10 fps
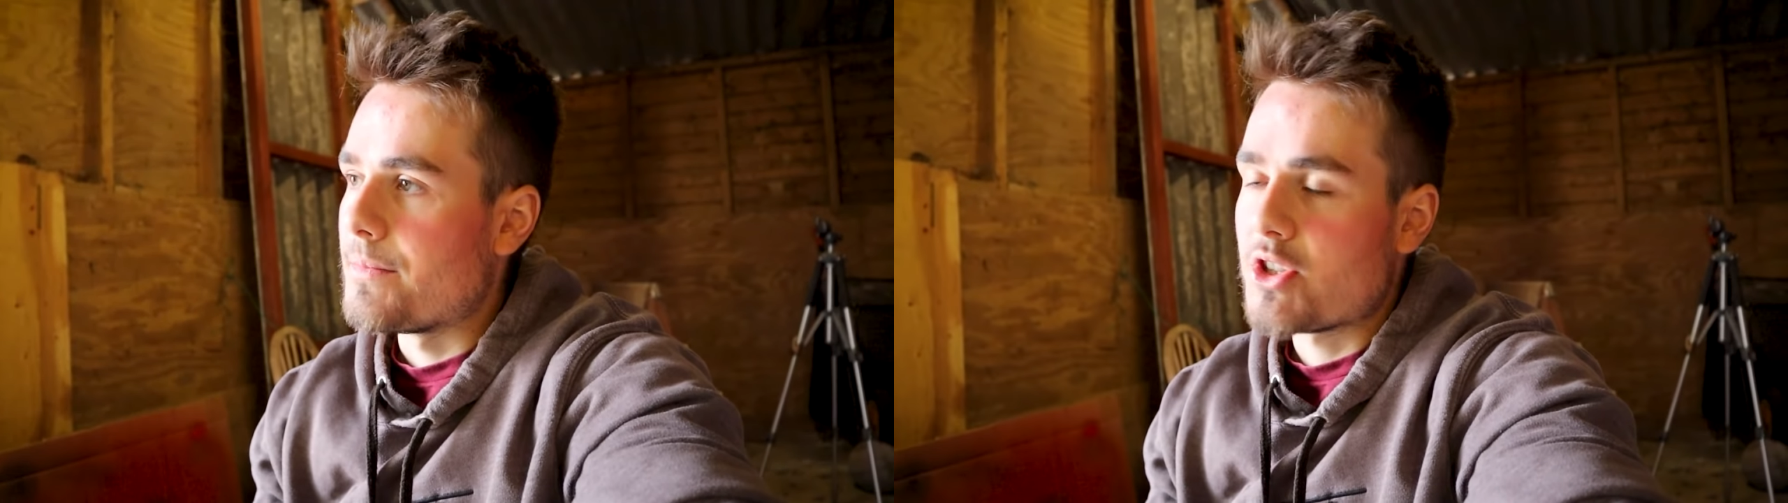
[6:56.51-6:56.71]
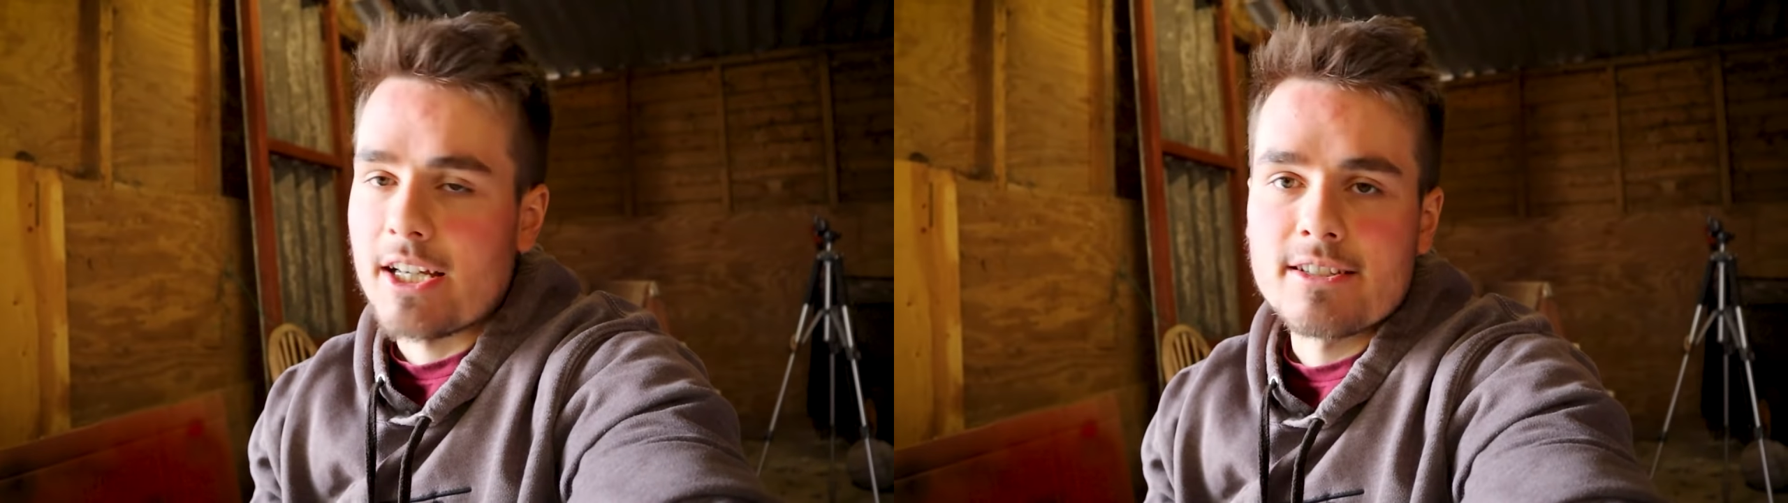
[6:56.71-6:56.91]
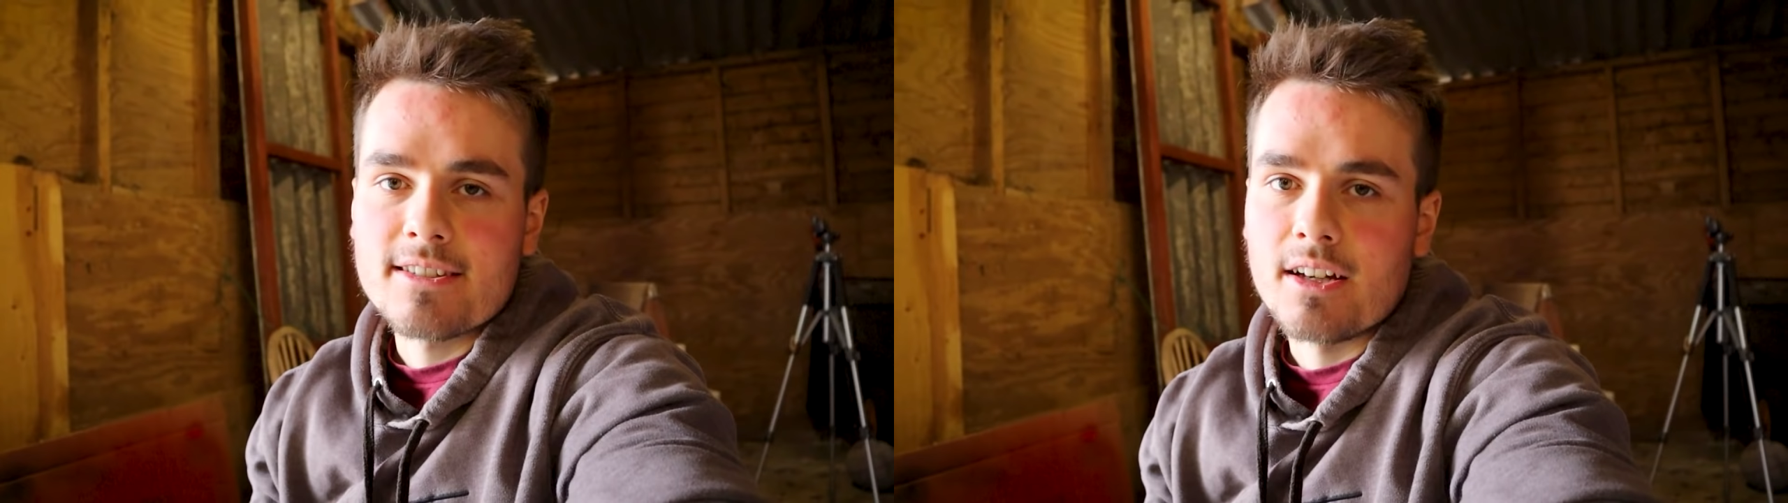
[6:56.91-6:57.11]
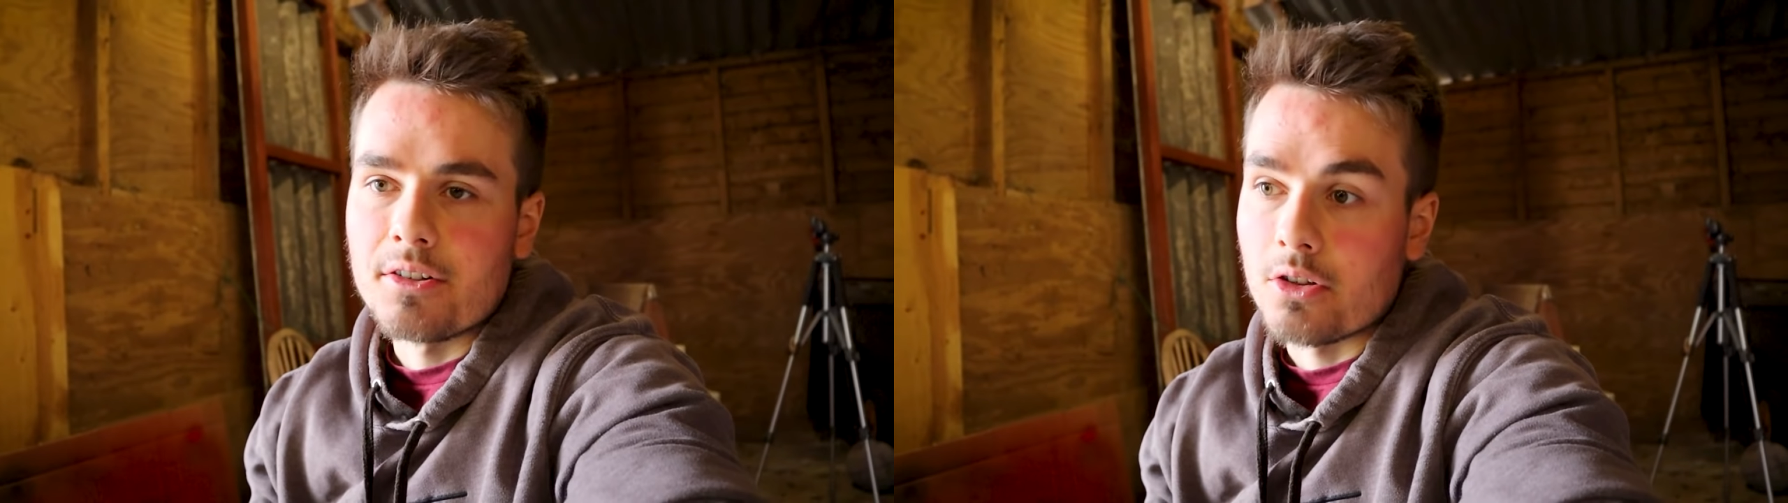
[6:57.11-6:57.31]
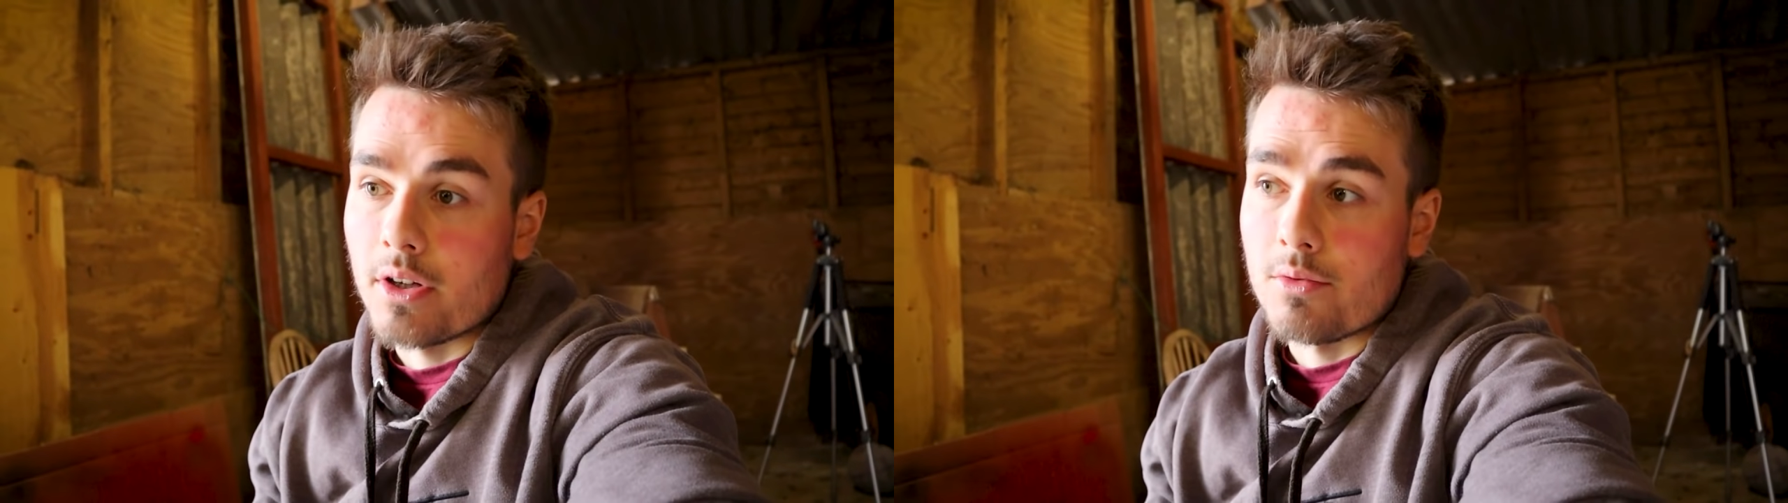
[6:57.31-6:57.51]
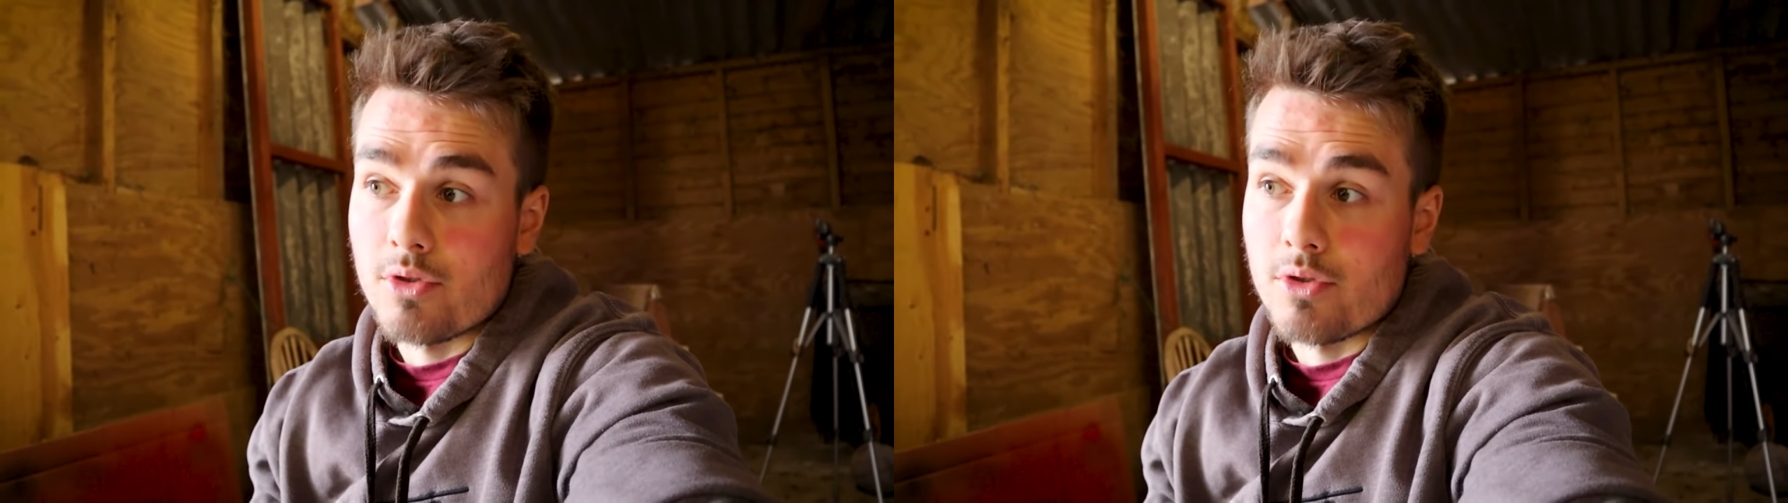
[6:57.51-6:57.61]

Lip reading: chains done, got it